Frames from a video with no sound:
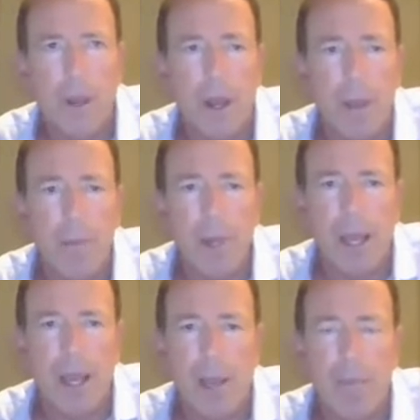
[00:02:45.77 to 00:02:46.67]
uh,
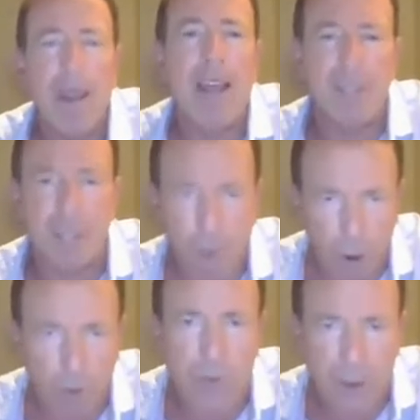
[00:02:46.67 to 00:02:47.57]
uh, path to
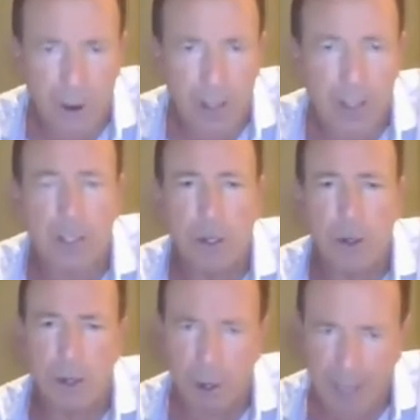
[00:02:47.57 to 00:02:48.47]
growth for us.
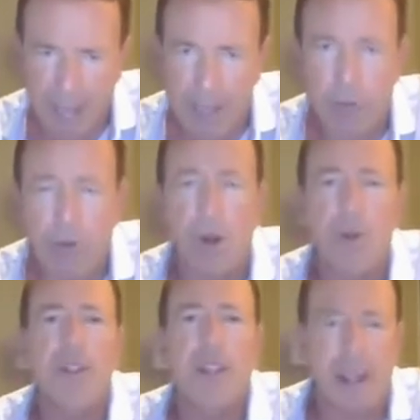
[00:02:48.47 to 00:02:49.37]
So, organic
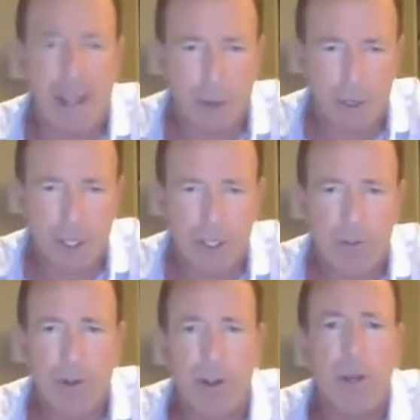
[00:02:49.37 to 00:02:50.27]
growth and acquisition,
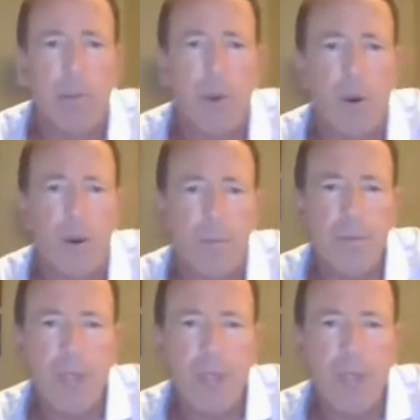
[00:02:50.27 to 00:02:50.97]
very important.